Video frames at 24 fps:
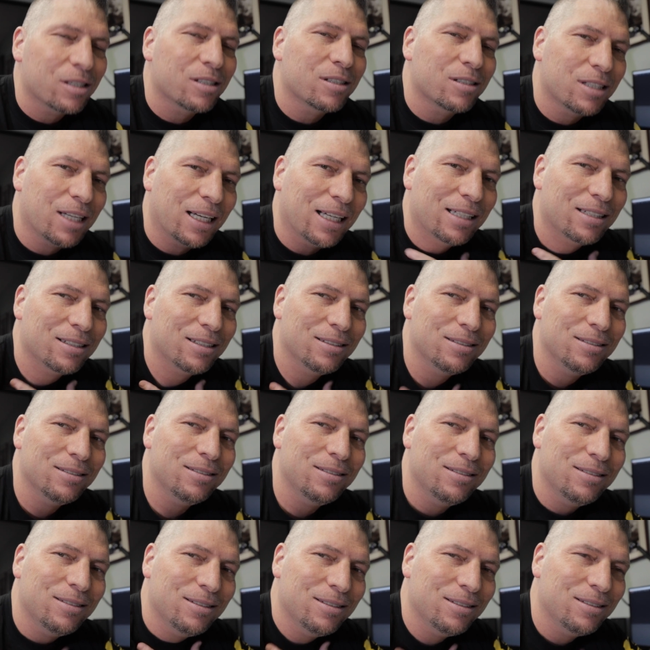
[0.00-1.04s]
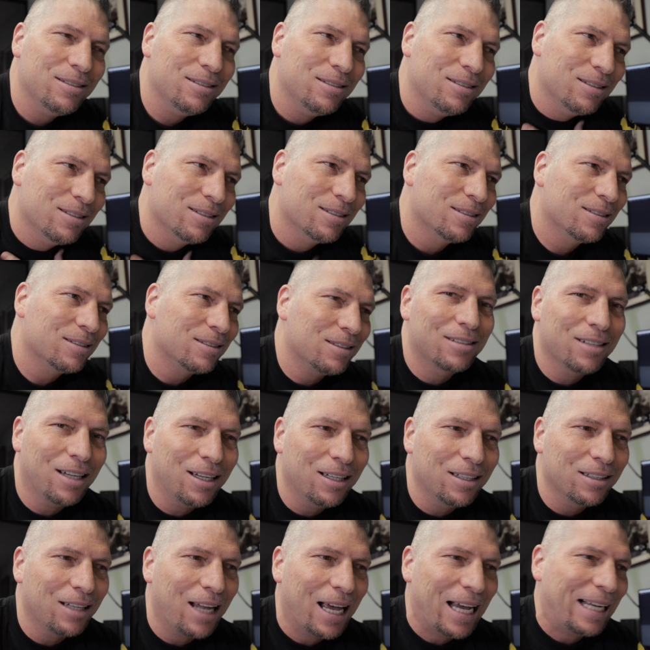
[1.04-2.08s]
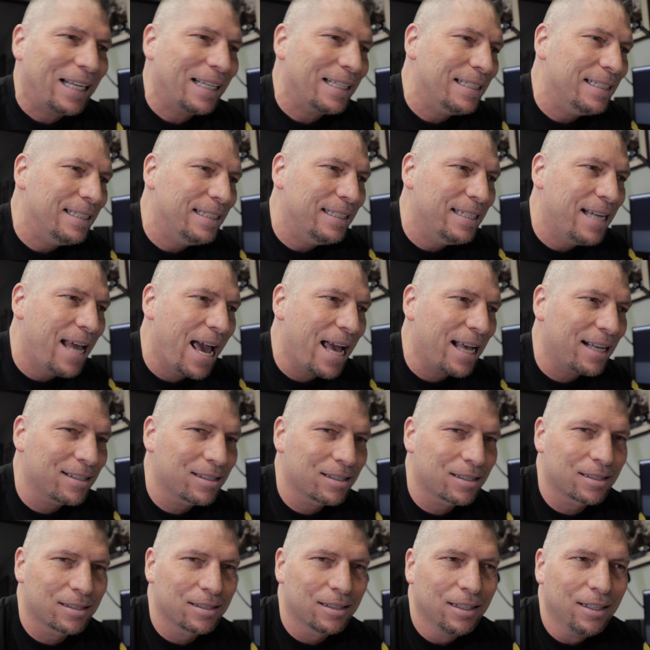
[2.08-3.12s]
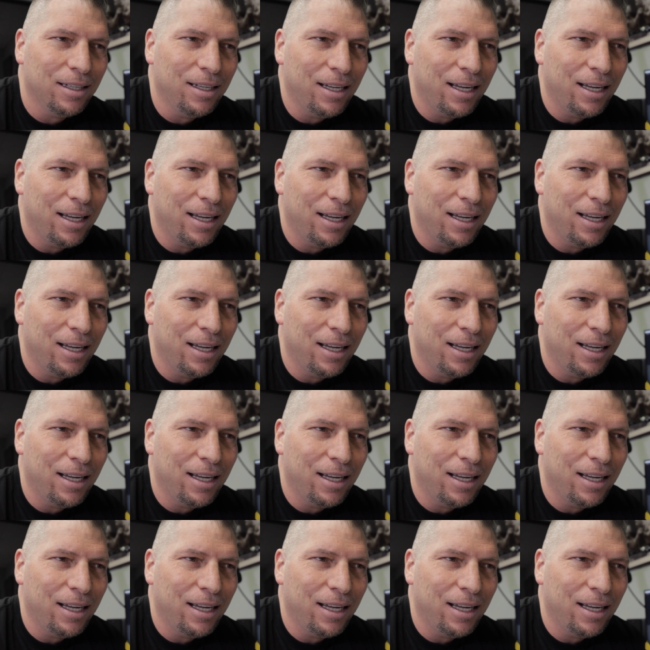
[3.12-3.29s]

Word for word: I was like, oh, done, like next.